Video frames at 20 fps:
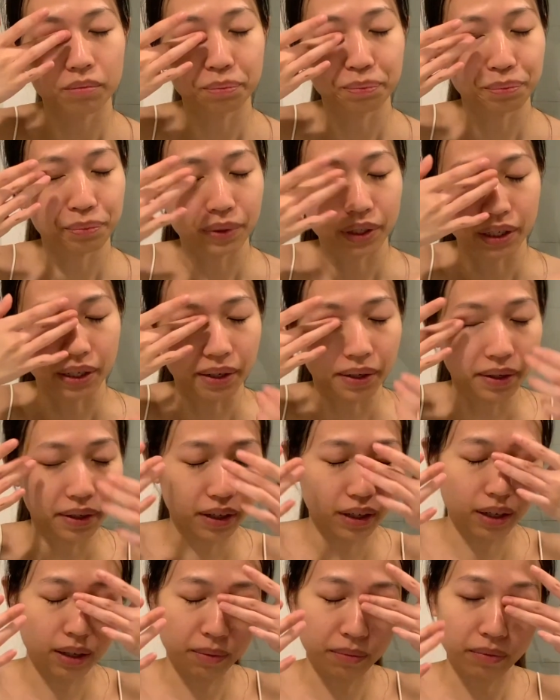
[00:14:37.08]
But
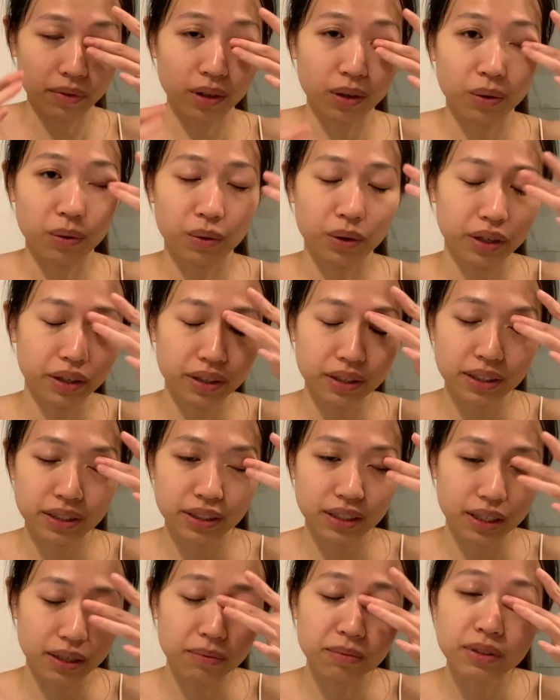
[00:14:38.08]
um, the oil
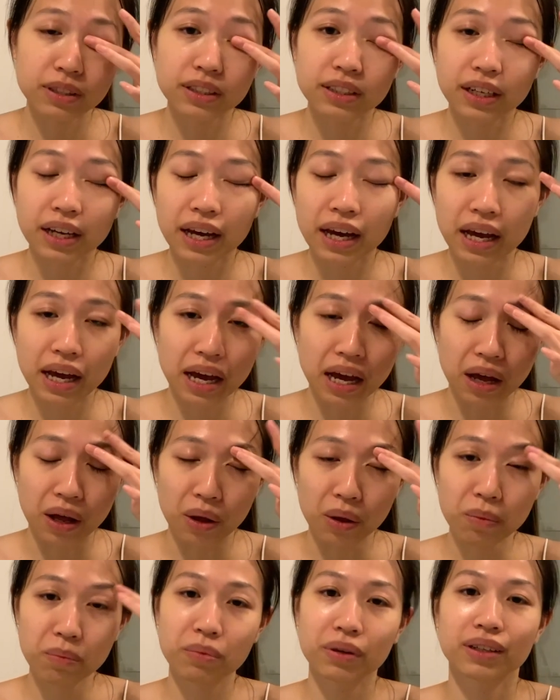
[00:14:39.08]
seems to
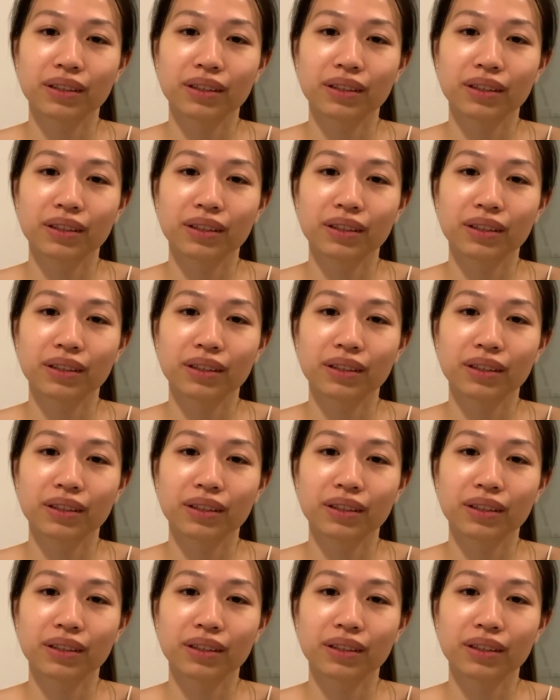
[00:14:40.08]
help.